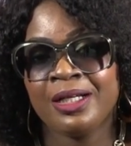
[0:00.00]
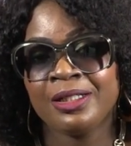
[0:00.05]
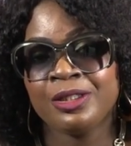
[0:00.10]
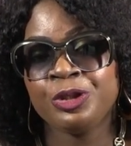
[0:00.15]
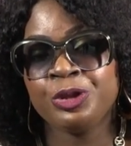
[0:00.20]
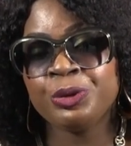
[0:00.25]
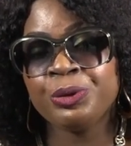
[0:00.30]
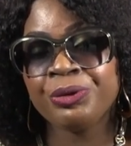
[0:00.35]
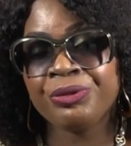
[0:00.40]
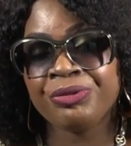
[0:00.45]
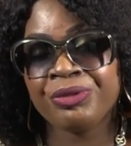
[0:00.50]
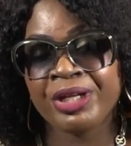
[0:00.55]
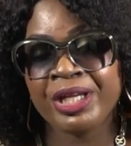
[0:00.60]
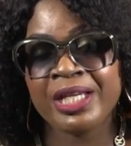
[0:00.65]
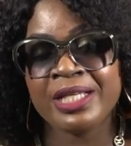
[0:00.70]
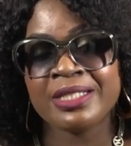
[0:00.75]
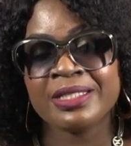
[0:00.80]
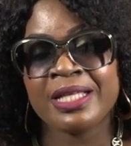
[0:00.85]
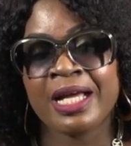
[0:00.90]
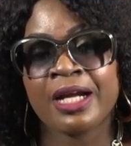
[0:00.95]
Do
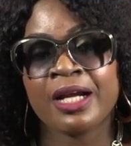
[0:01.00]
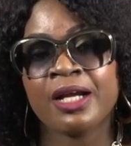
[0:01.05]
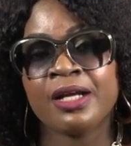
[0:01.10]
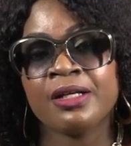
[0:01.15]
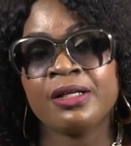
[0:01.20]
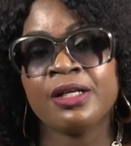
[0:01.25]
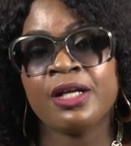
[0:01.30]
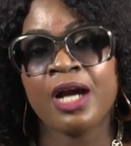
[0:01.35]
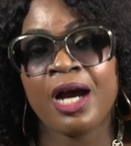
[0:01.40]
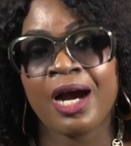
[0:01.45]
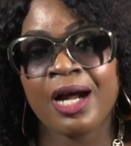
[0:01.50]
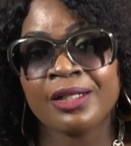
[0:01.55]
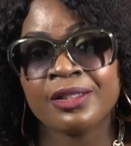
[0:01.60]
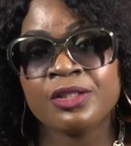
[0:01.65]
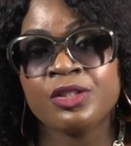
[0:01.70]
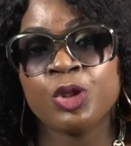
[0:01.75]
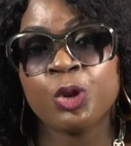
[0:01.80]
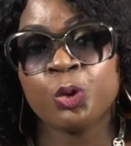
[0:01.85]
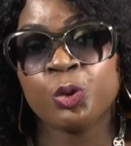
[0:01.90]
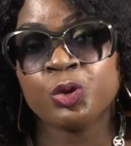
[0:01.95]
things that God
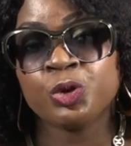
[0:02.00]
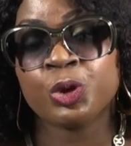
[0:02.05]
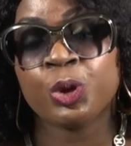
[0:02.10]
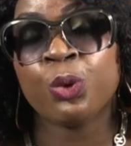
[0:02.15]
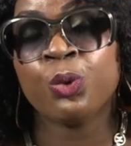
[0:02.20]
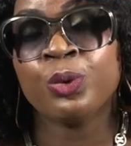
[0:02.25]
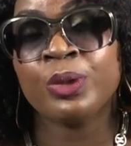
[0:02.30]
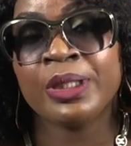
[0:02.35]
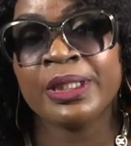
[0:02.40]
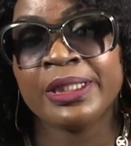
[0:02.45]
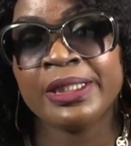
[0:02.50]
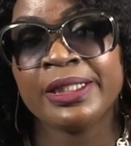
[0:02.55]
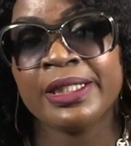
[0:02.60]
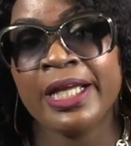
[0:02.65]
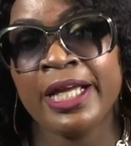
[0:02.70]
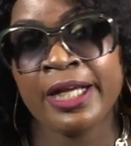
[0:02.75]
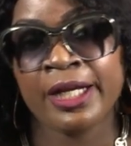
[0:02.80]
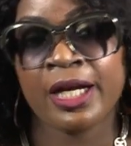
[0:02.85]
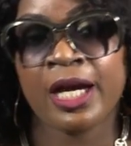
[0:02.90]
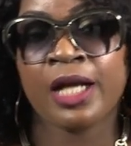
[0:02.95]
knows only,
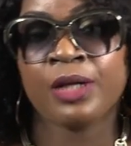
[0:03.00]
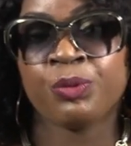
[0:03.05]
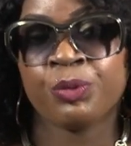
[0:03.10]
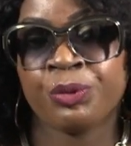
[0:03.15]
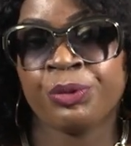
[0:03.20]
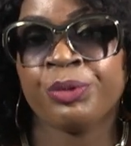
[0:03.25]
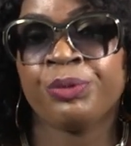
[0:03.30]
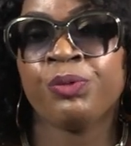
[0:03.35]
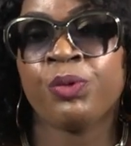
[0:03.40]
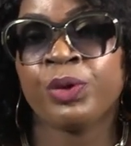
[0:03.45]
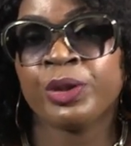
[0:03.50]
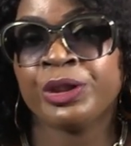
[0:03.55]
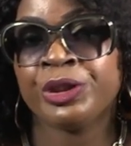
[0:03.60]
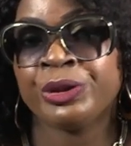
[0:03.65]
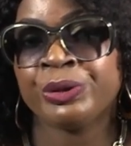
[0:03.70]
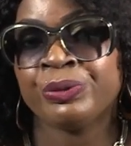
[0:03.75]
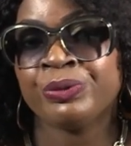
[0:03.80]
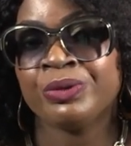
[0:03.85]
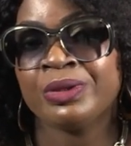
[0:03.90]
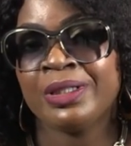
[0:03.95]
and God will reward you.
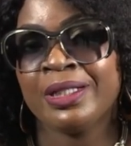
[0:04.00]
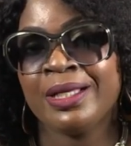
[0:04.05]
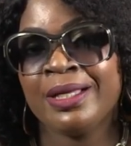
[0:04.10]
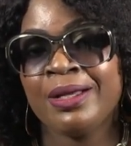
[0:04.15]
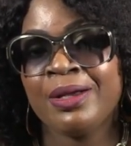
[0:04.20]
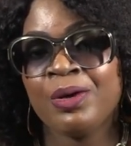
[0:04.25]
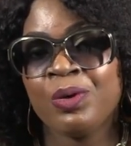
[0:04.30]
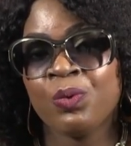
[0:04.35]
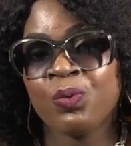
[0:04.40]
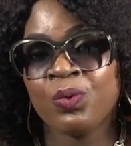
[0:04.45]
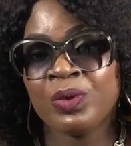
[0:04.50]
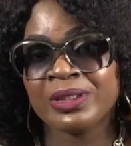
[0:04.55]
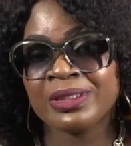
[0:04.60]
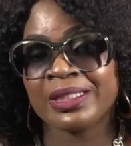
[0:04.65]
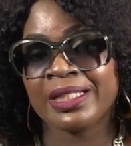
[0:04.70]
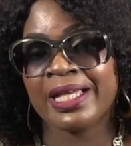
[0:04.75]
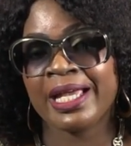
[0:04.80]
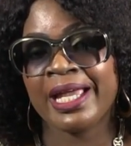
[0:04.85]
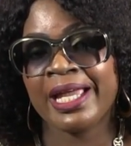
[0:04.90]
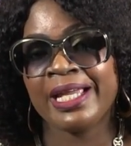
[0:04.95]
Once
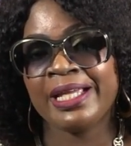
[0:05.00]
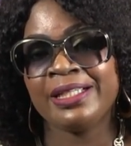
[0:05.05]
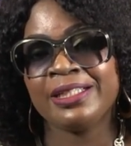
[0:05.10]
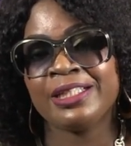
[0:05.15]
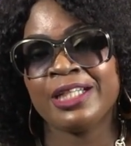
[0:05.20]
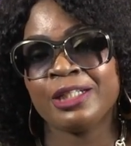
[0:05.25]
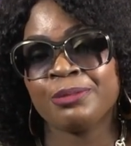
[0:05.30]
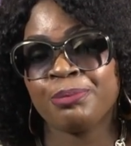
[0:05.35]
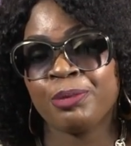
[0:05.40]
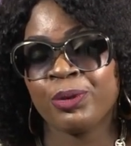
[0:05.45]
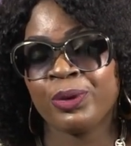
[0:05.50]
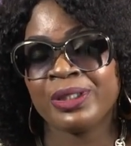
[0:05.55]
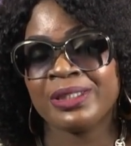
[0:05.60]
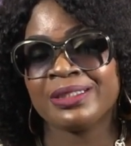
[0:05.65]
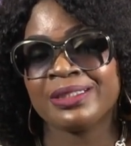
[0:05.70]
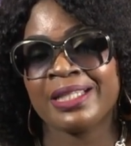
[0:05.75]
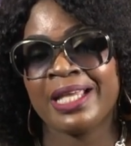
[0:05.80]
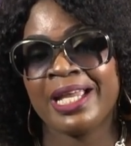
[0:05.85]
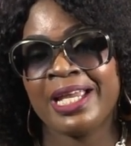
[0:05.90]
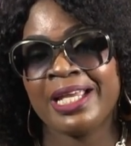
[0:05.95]
again, your boy is
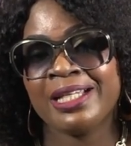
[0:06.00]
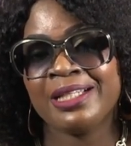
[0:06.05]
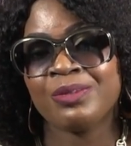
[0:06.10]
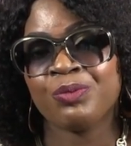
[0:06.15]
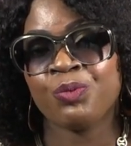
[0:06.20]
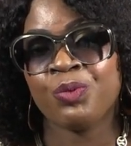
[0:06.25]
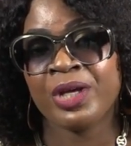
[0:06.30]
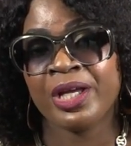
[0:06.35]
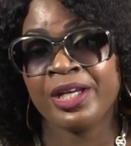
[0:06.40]
saying, we're